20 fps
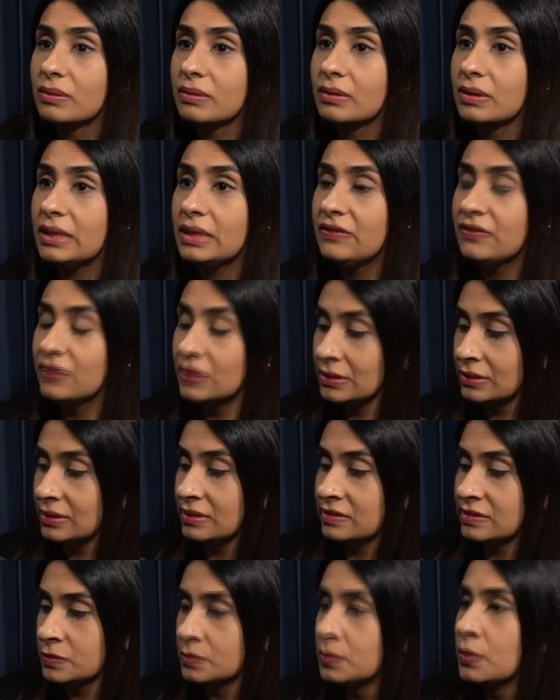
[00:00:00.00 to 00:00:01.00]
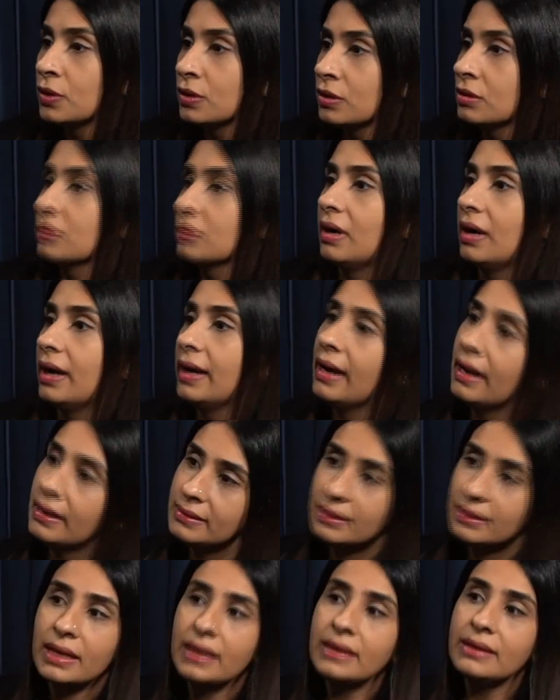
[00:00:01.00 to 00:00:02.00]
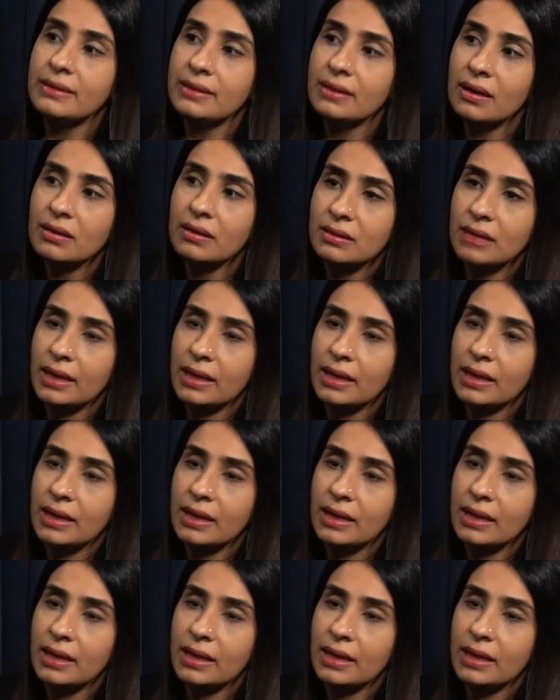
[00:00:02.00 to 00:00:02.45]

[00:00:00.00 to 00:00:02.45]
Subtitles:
even this book, I had an idea.